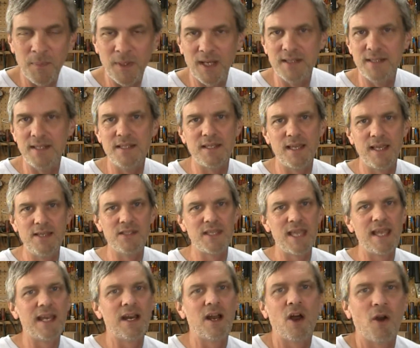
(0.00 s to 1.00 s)
because he's
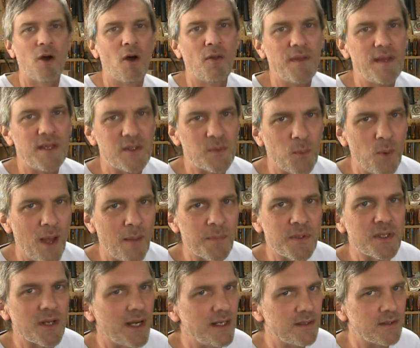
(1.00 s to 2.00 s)
taken out all these
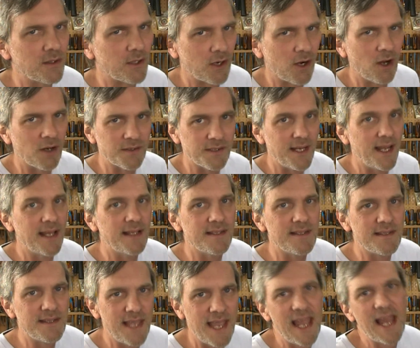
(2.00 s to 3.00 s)
websites that are called Ted
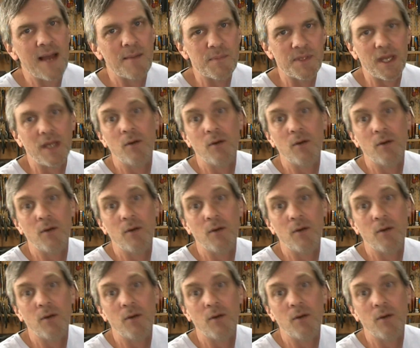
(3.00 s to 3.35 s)
Scams.